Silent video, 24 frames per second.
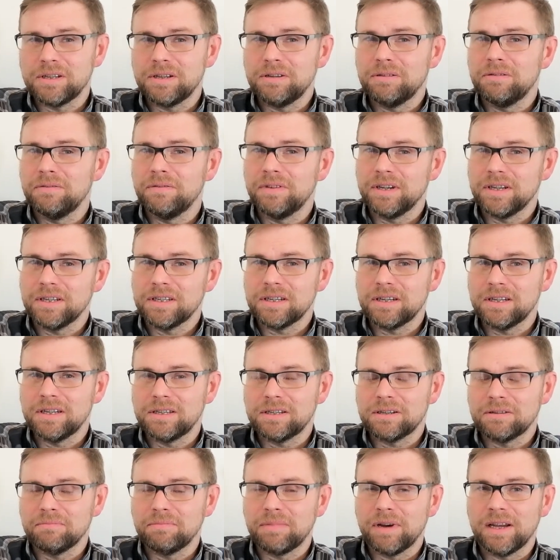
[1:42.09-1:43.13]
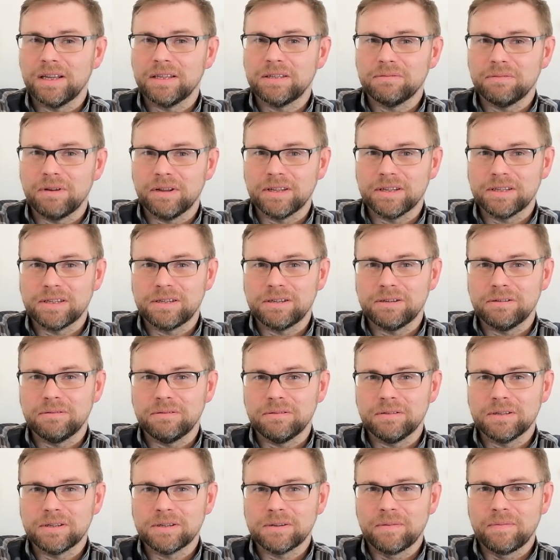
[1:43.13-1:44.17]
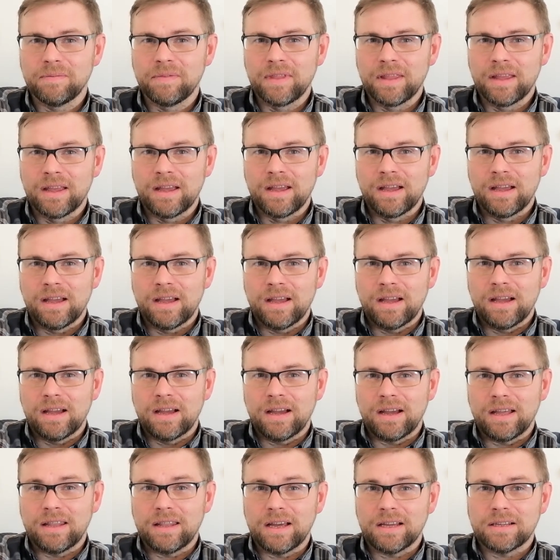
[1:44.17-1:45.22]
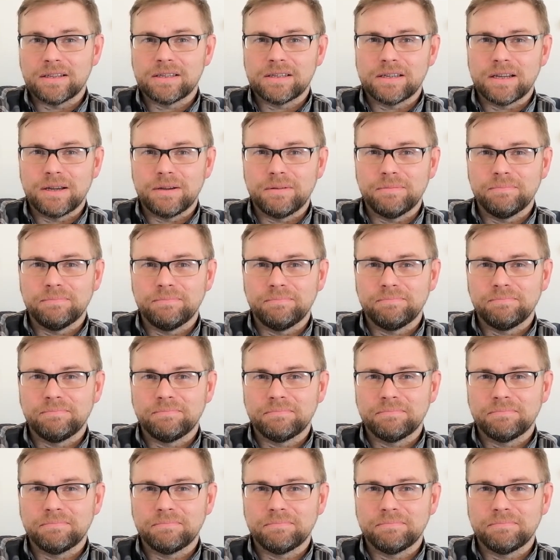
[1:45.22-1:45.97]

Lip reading: at universities compared to other students. And that's a